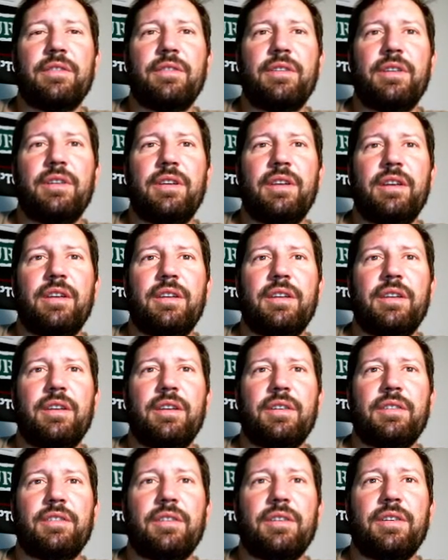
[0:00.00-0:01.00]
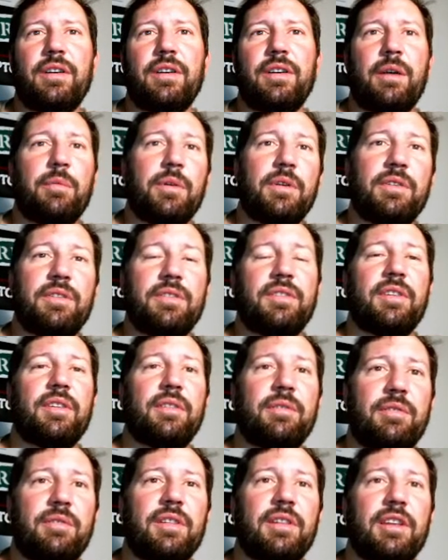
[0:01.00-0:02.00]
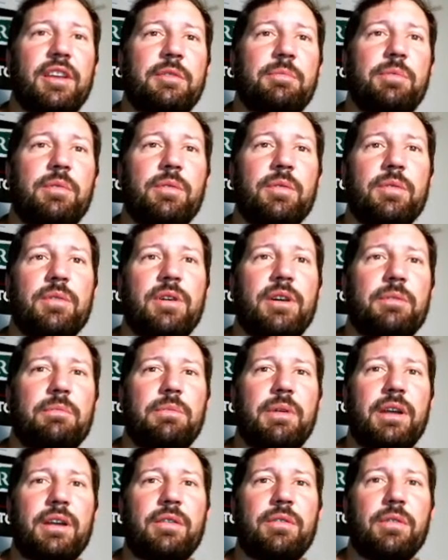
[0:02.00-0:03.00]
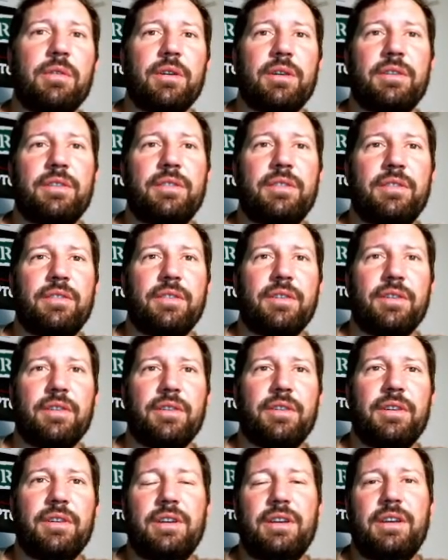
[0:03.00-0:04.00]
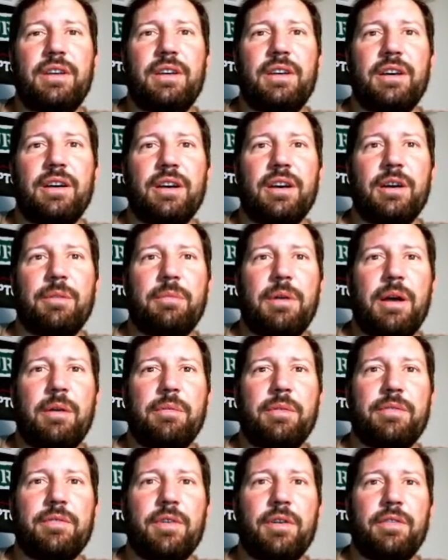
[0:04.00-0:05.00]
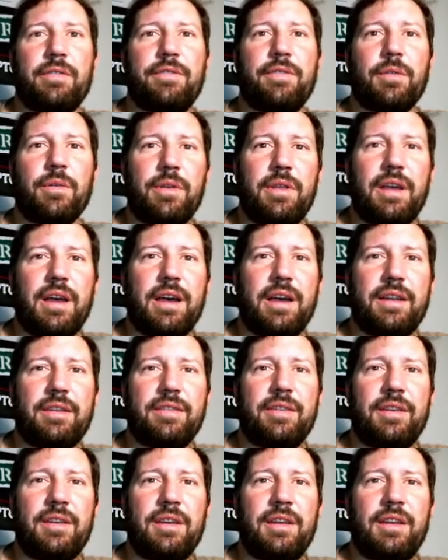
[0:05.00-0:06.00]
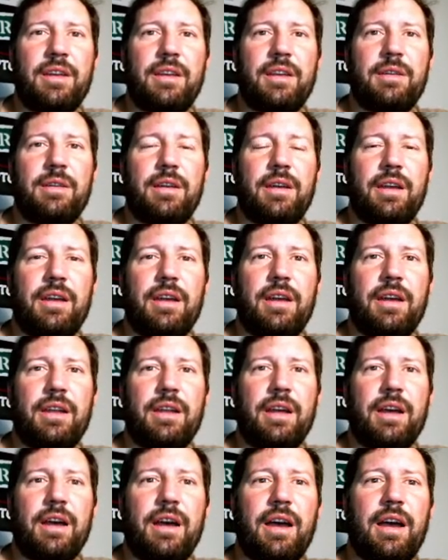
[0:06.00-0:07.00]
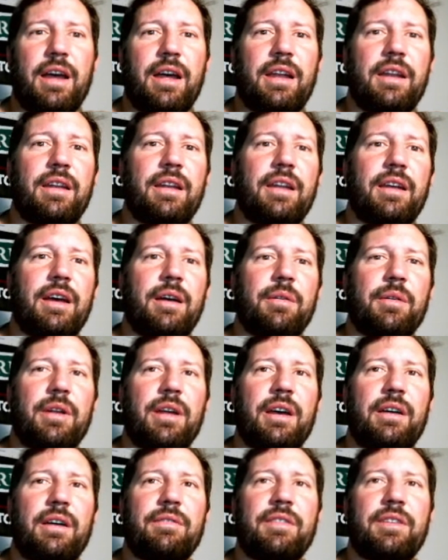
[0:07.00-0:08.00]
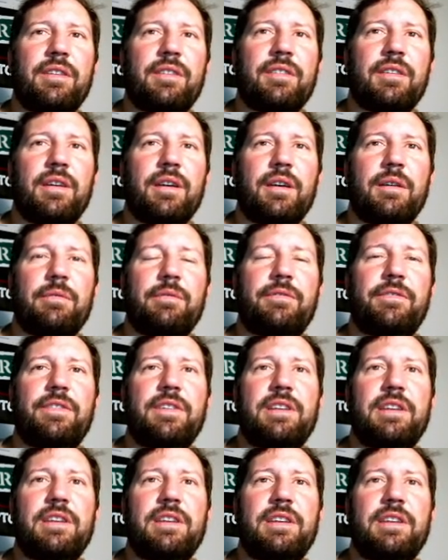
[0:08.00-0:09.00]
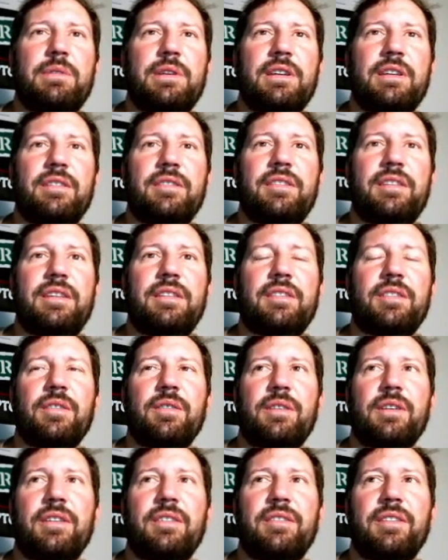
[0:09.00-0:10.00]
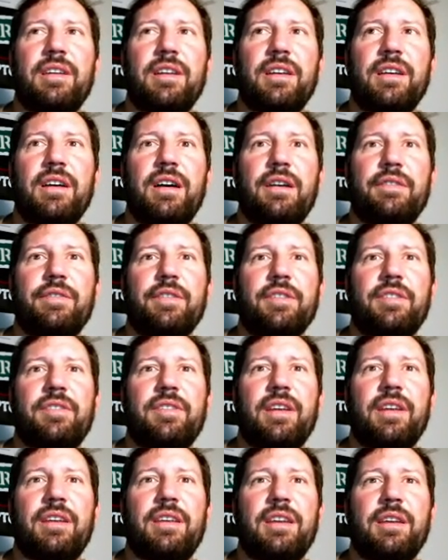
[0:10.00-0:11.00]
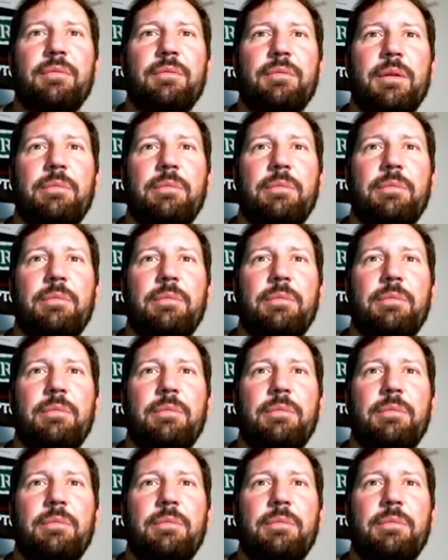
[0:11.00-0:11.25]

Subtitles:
So I want link pool on Bancor. So I would vote for that, and I would have these VBNT tokens that I got for staking my